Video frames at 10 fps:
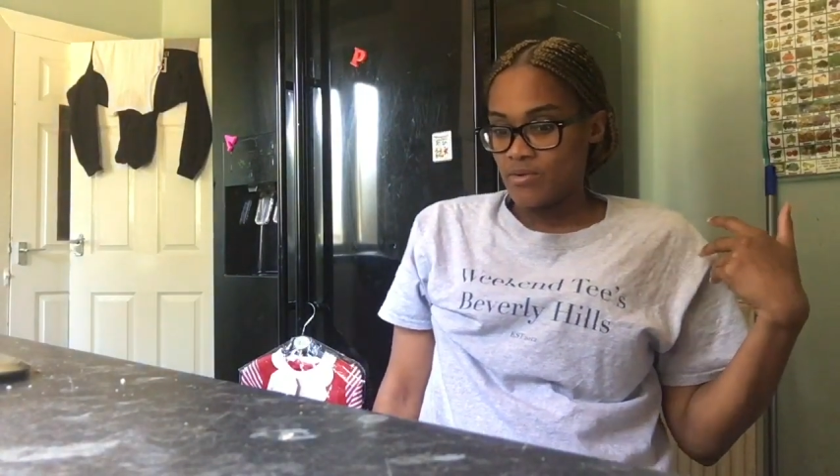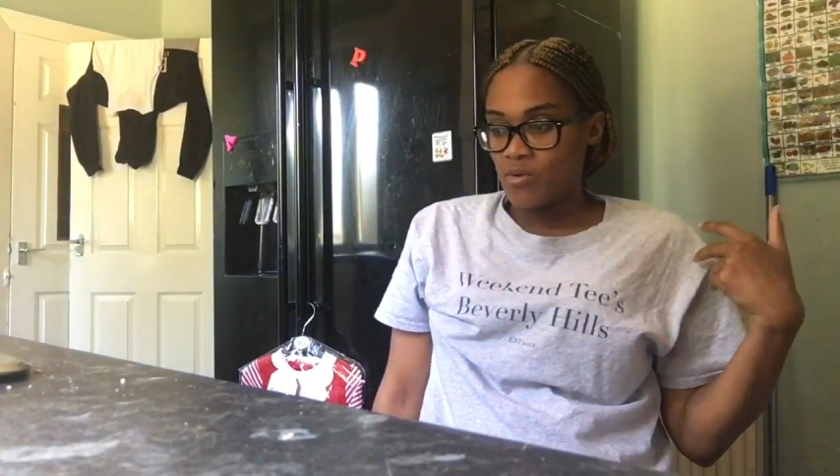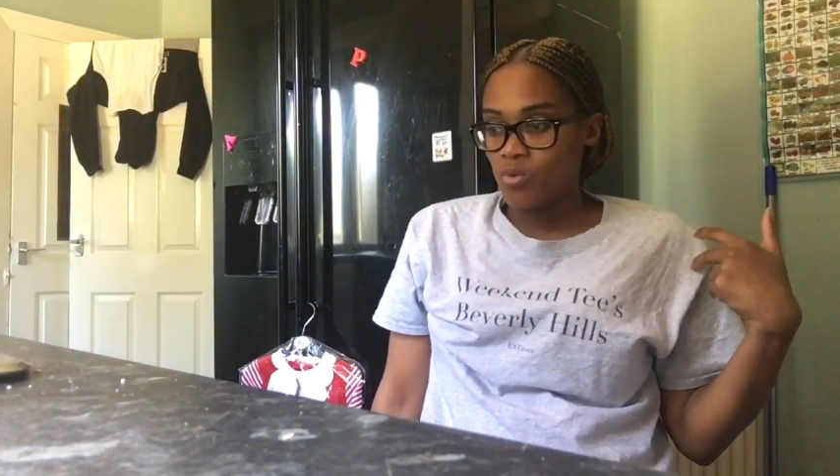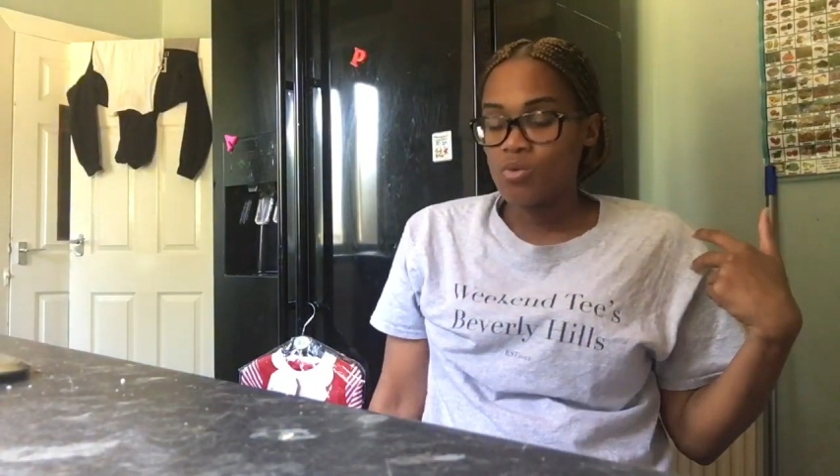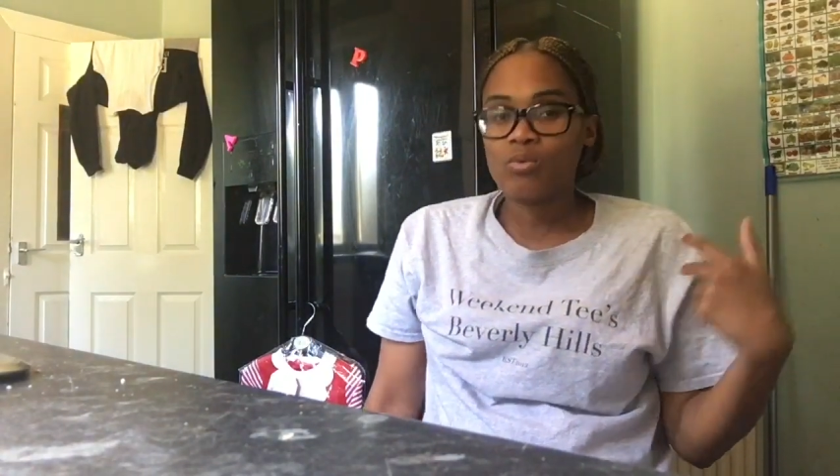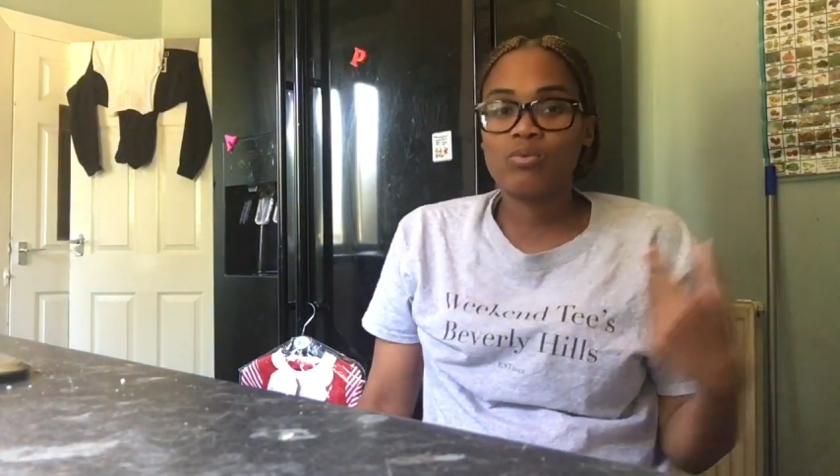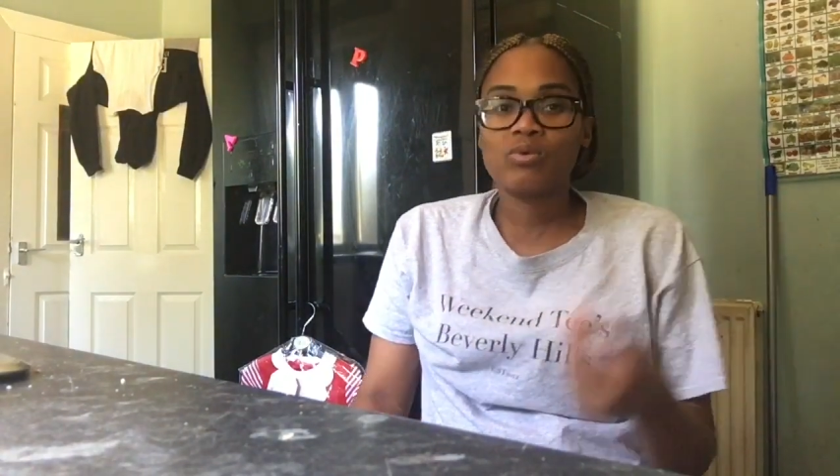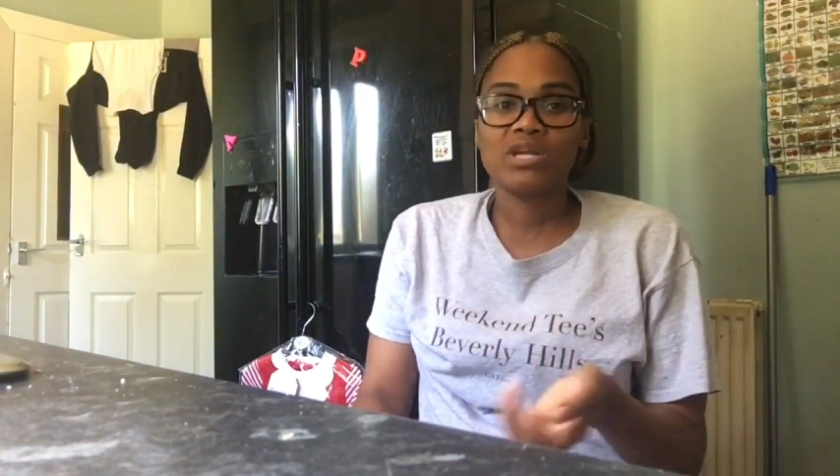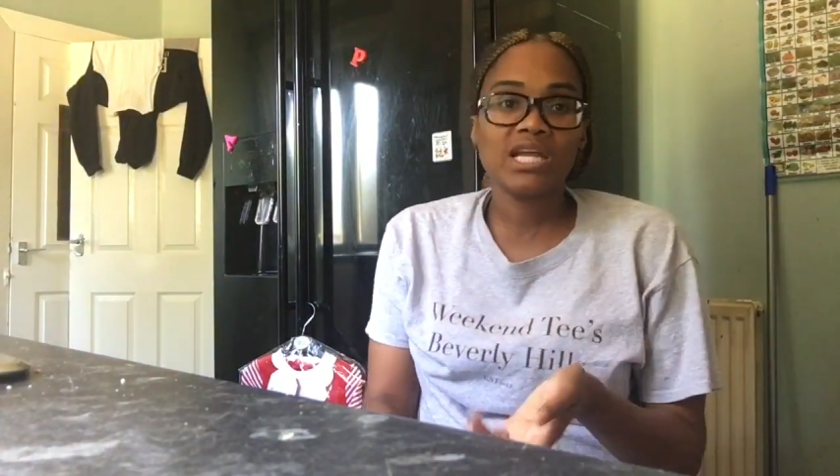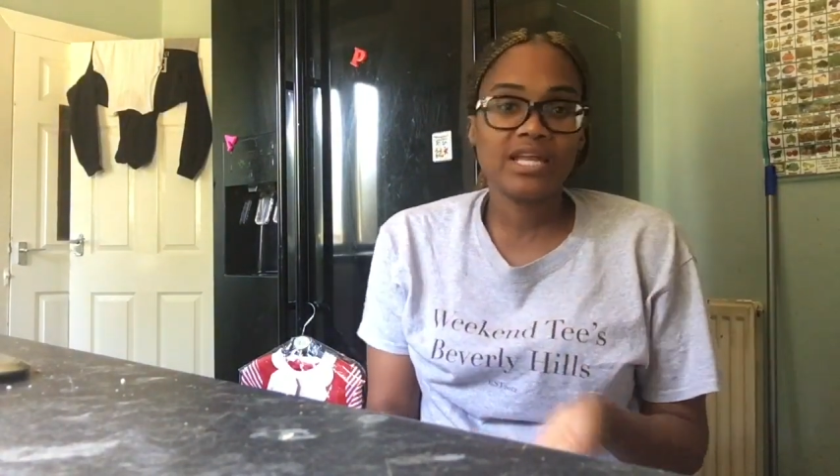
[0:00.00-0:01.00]

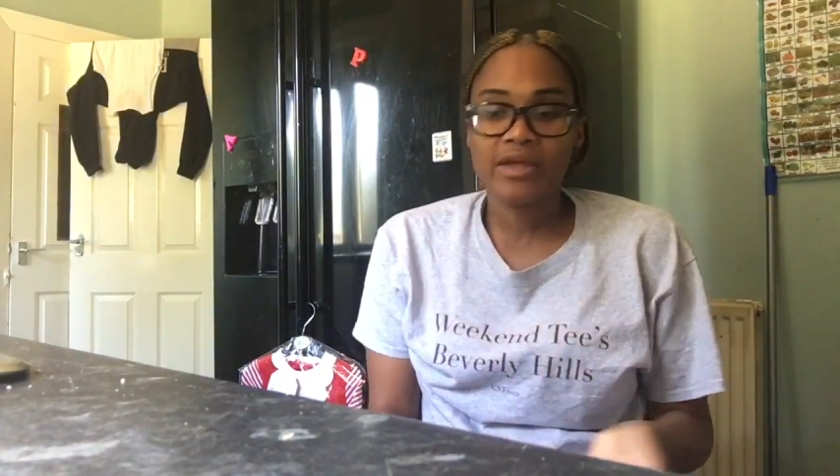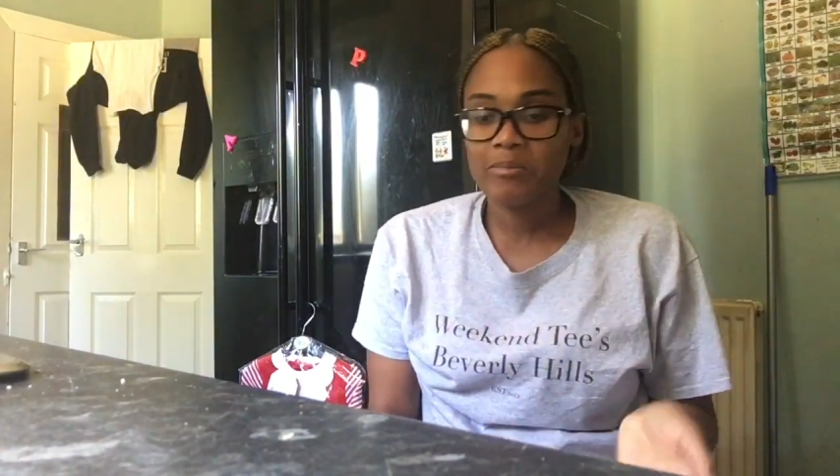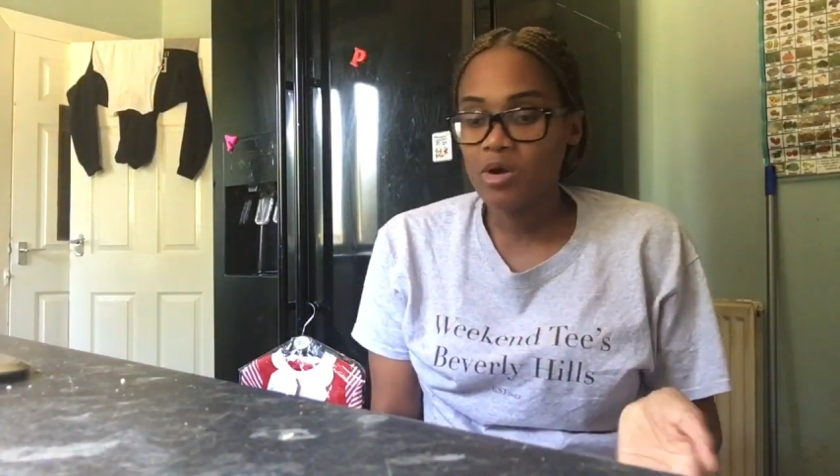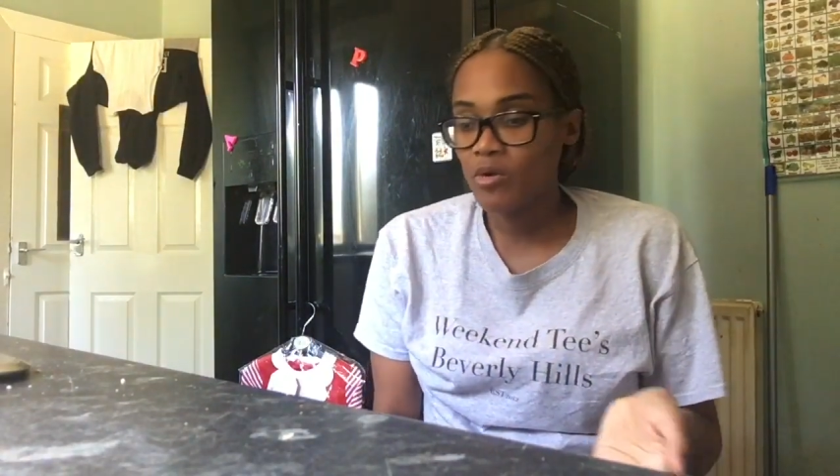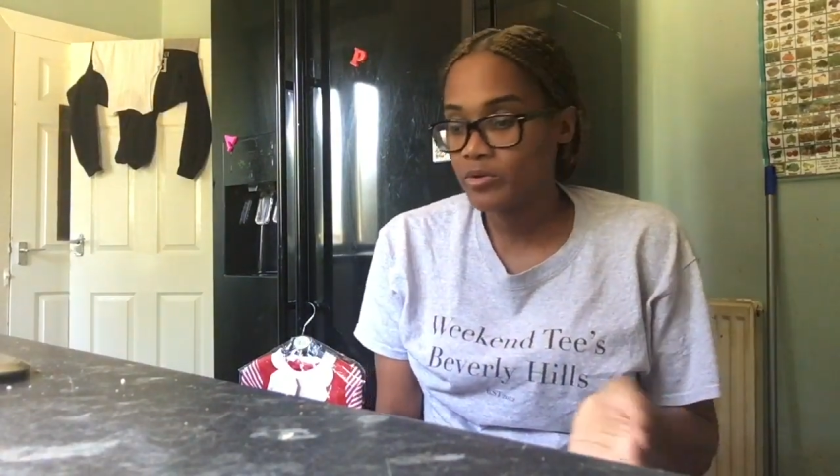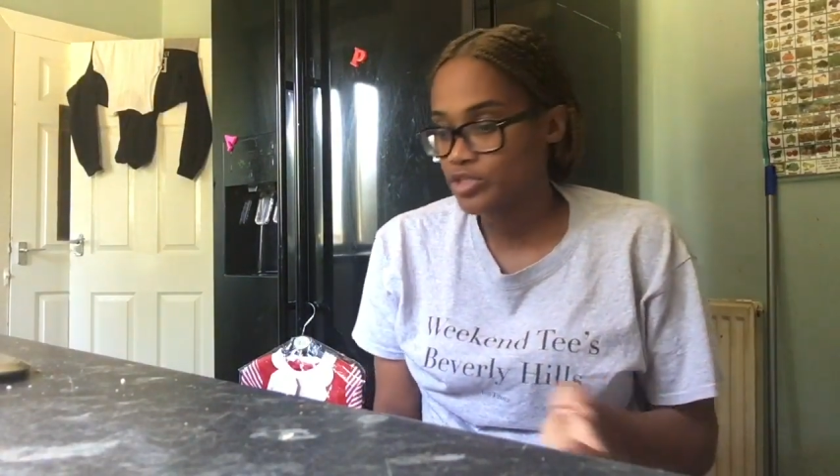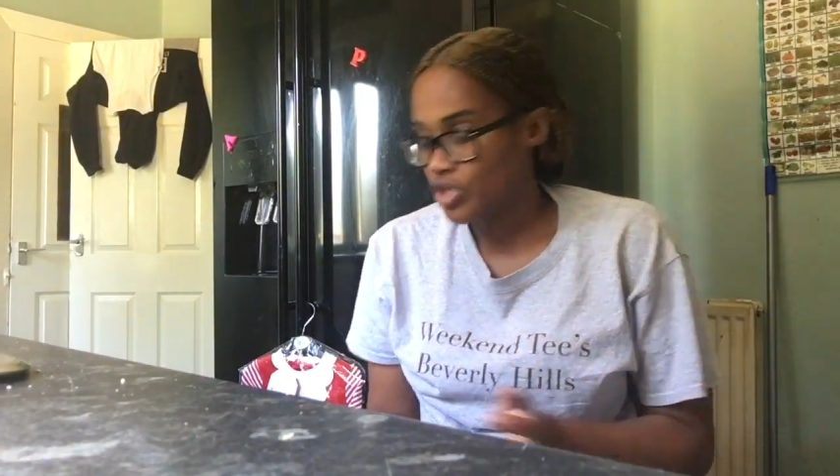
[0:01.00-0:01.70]
when I'm going